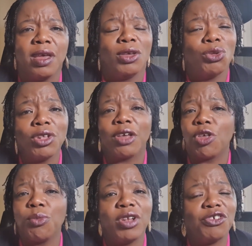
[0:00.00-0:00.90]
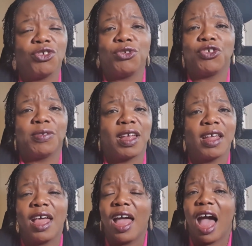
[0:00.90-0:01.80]
You know, there are some relationships
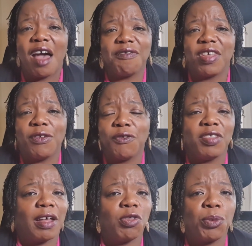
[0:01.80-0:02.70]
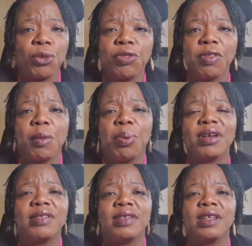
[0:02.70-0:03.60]
that after you've either spoken to the
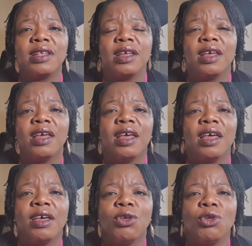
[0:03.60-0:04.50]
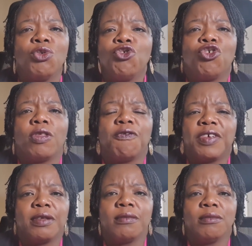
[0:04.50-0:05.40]
person, you just
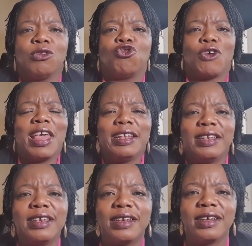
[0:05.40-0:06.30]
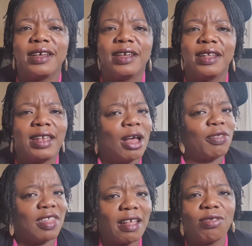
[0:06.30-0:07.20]
feel drained.
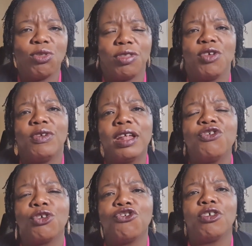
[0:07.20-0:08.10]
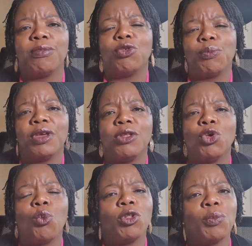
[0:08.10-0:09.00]
Now, that's not a relationship to be in.
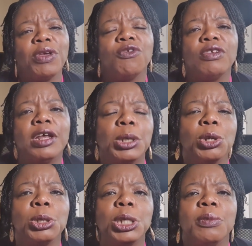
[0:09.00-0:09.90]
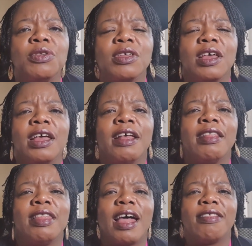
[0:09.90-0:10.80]
You want to be in relationships
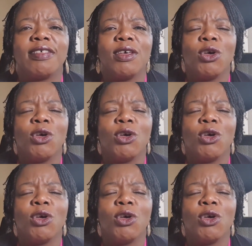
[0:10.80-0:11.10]
that